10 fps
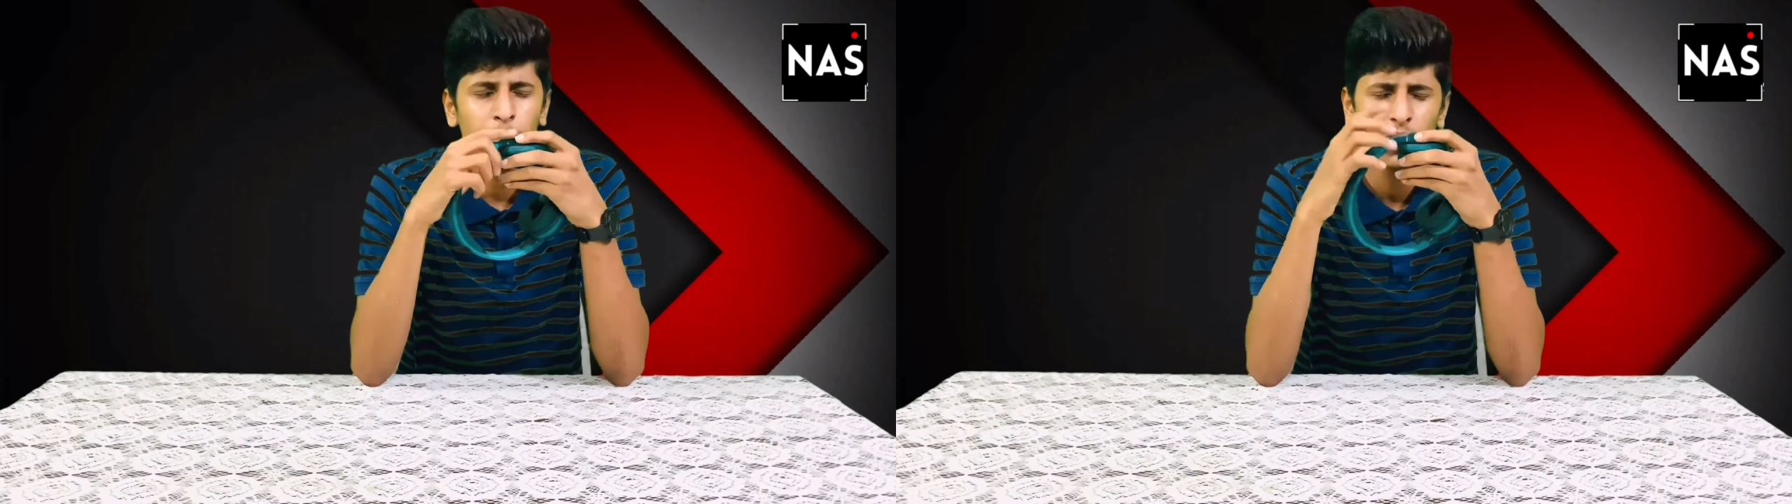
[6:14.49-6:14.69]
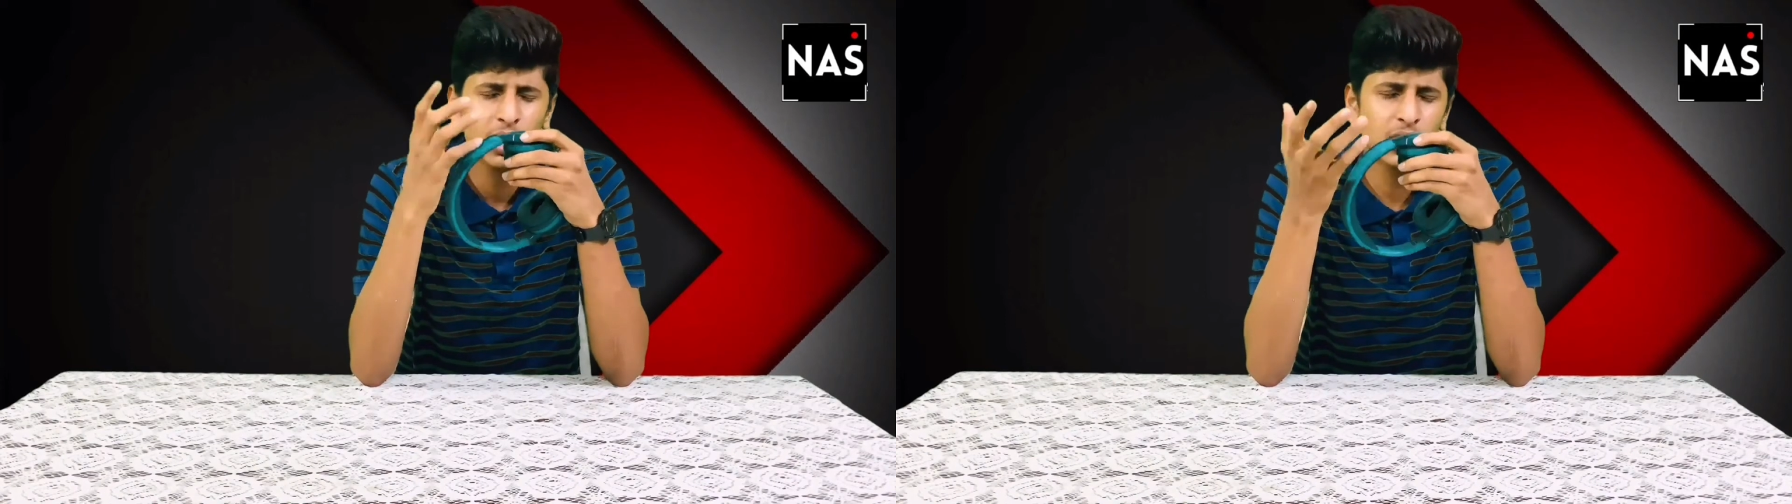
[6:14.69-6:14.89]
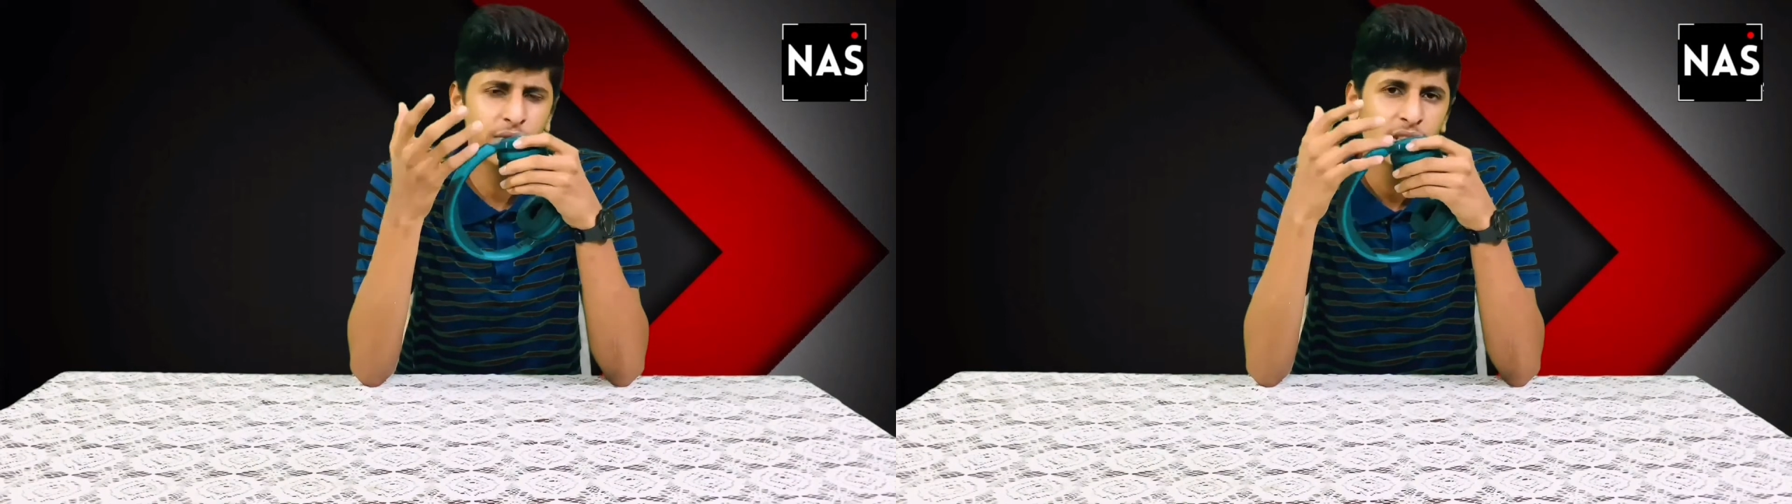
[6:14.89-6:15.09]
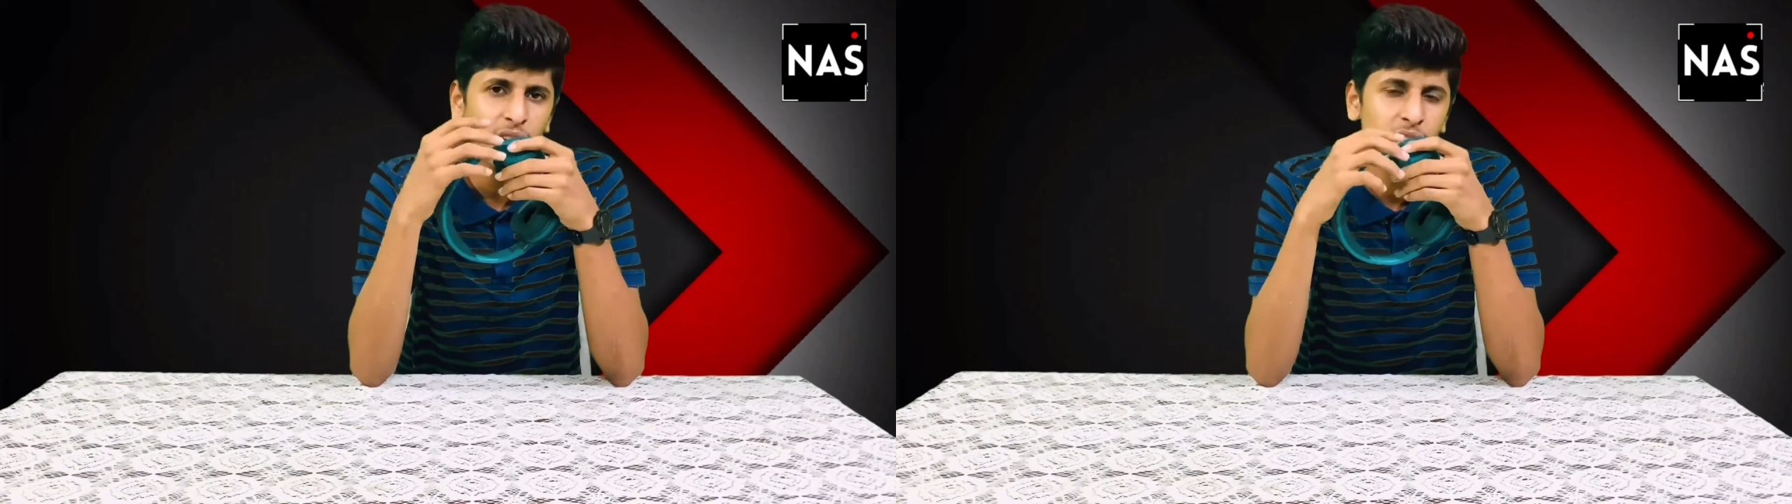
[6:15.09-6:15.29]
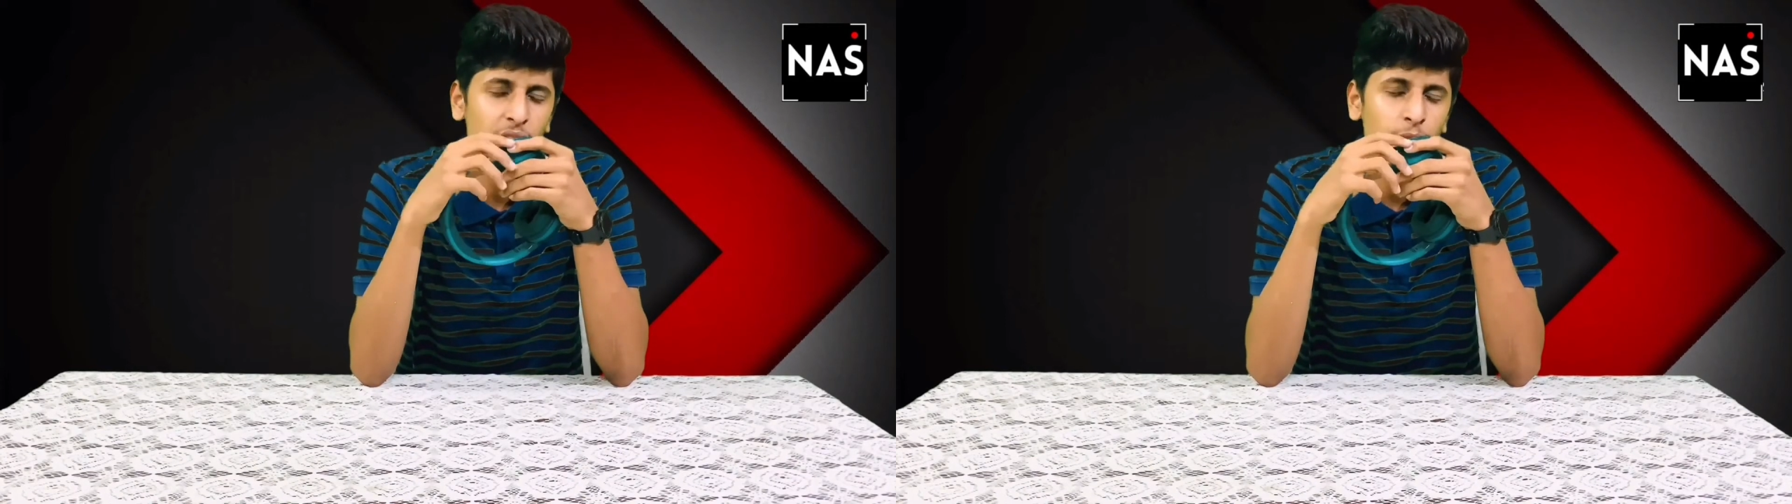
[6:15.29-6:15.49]
This feature
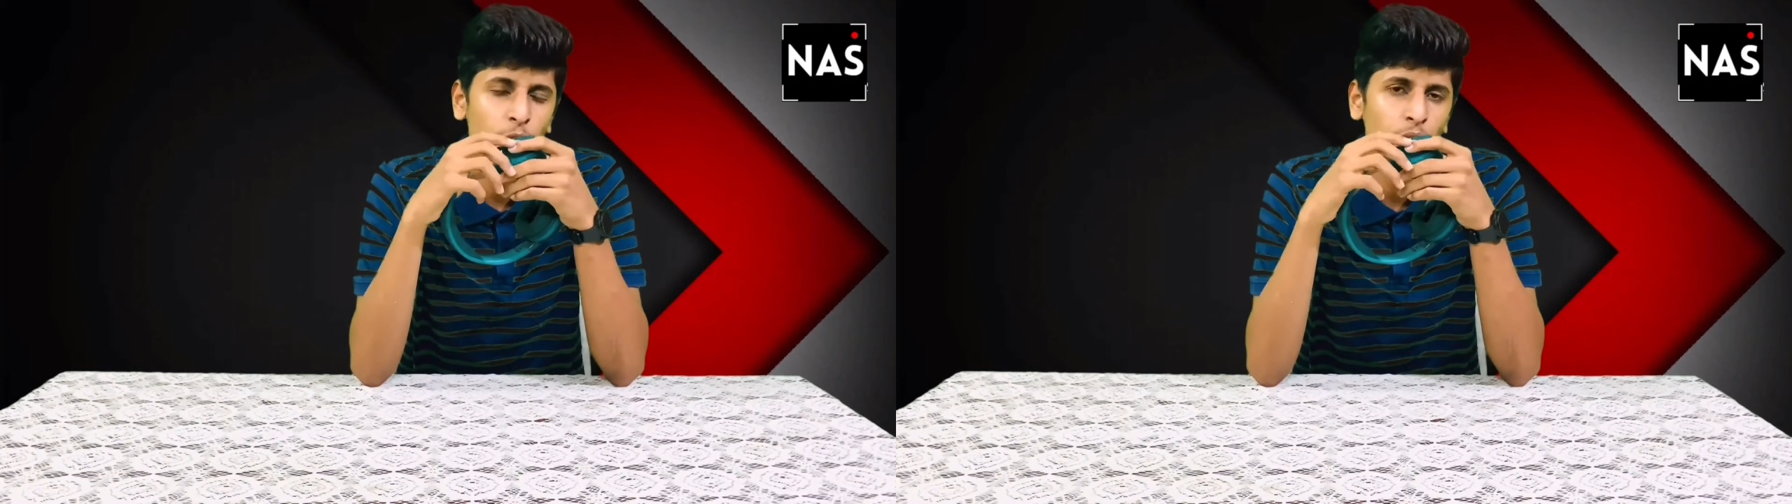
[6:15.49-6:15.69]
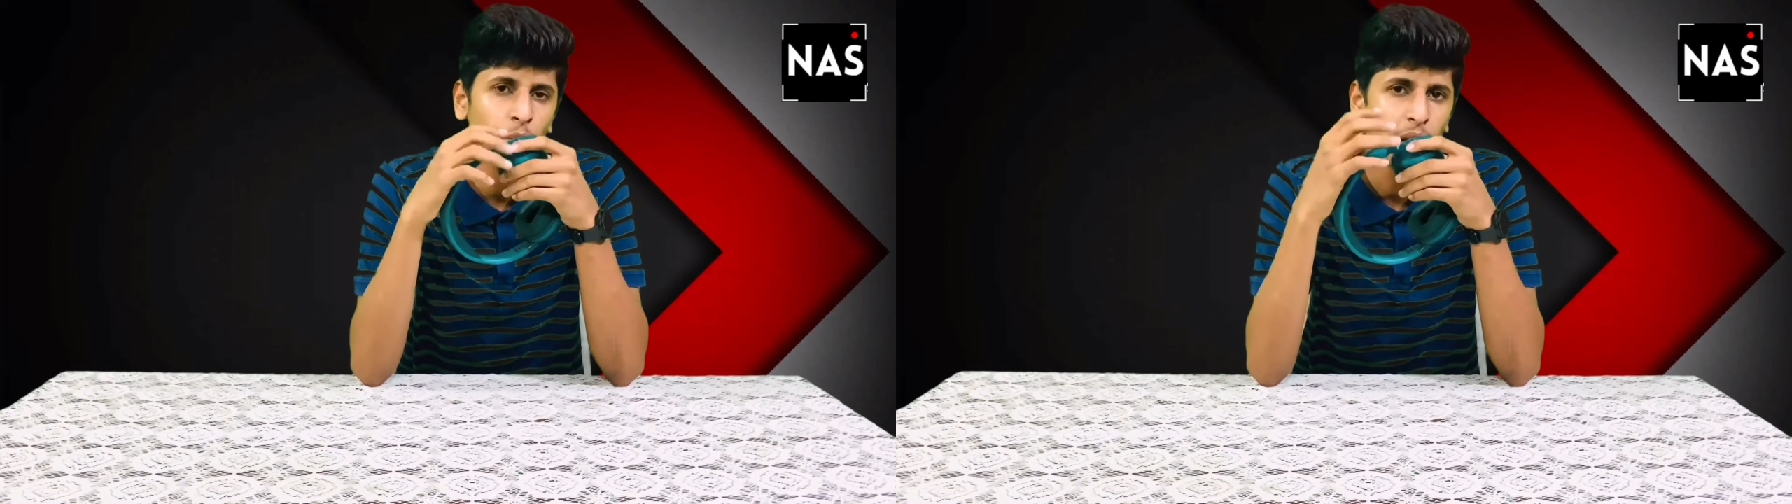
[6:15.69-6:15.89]
is helpful